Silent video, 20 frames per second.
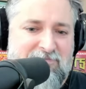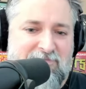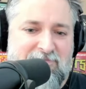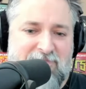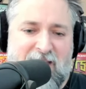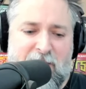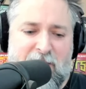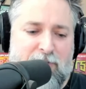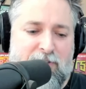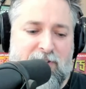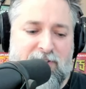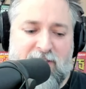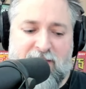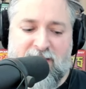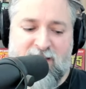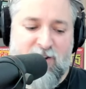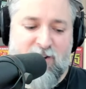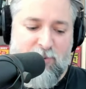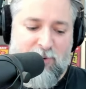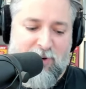I don't think they
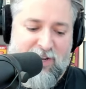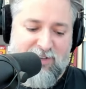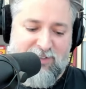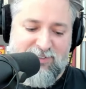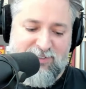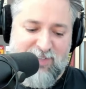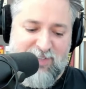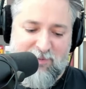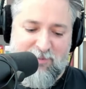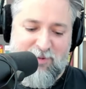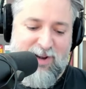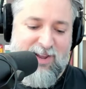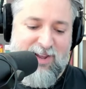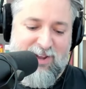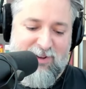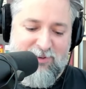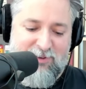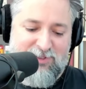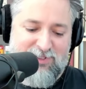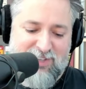cared what I had to say, but
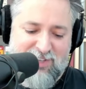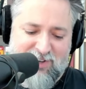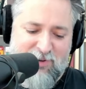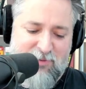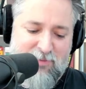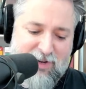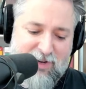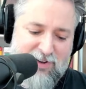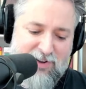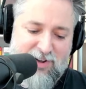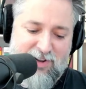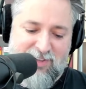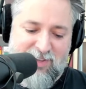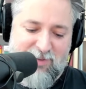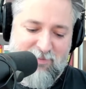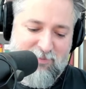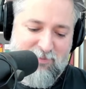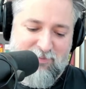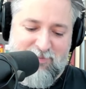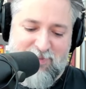I was like, oh my God,
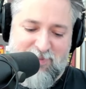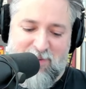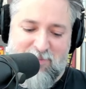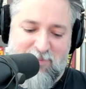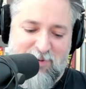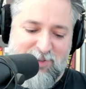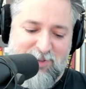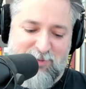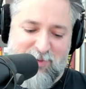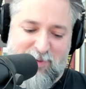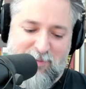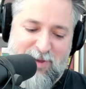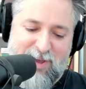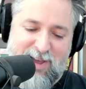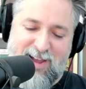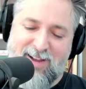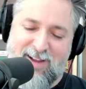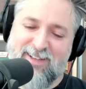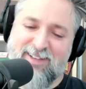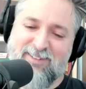that brings me
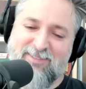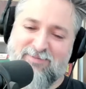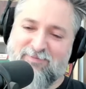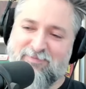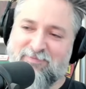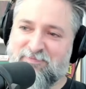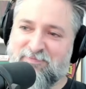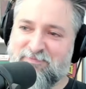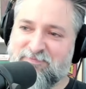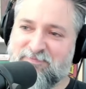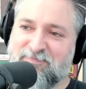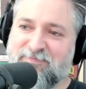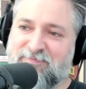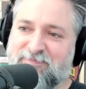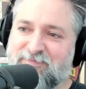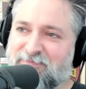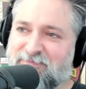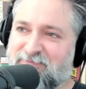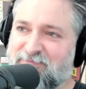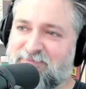back. And
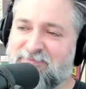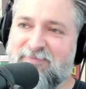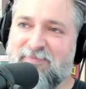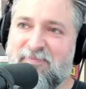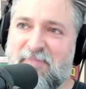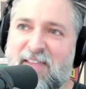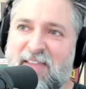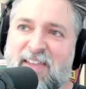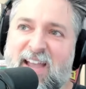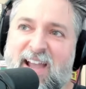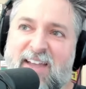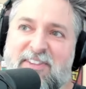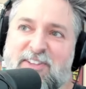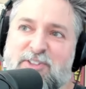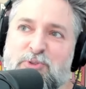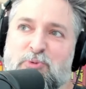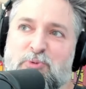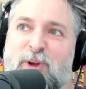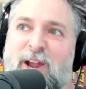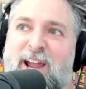they had
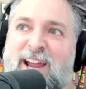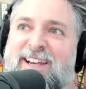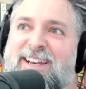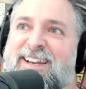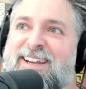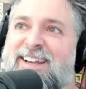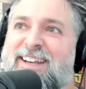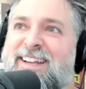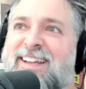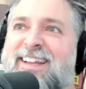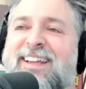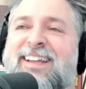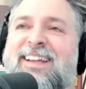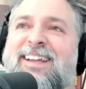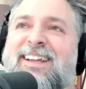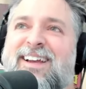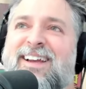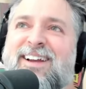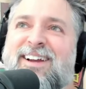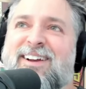these red,
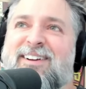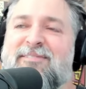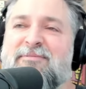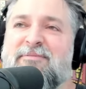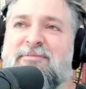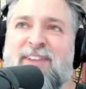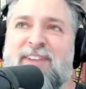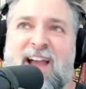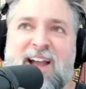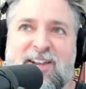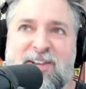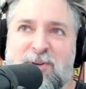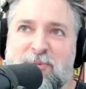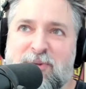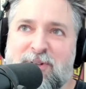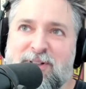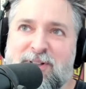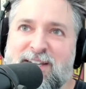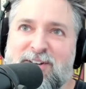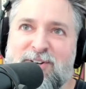vacuum
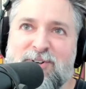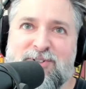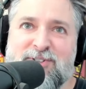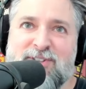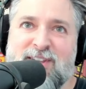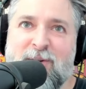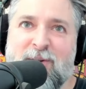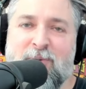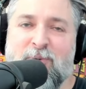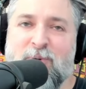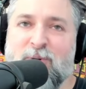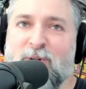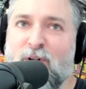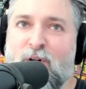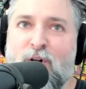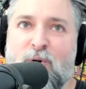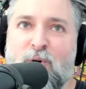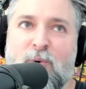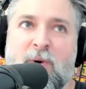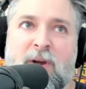cleaners that were
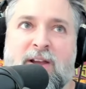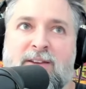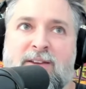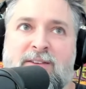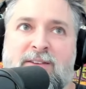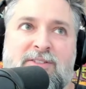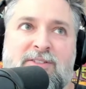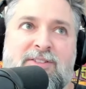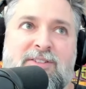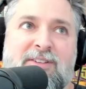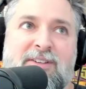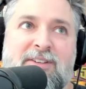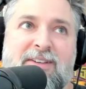always,